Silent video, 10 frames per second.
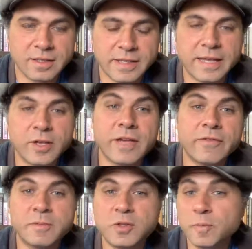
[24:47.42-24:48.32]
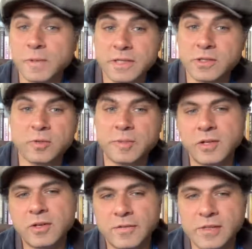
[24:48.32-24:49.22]
Yeah, you give them 2 + 2, but
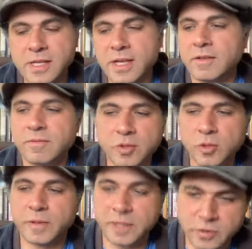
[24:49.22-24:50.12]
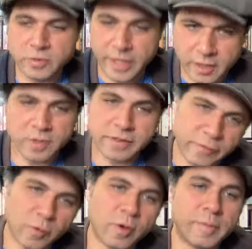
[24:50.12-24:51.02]
you don't have to say 2 + 2 =
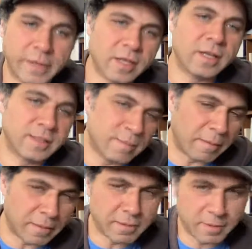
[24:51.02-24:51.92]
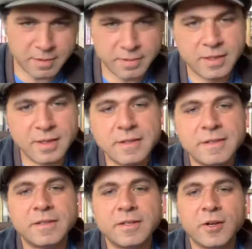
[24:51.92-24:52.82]
4 because blah blah blah
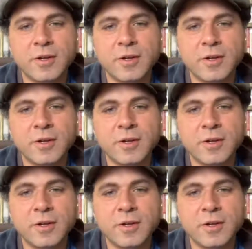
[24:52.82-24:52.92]
blah.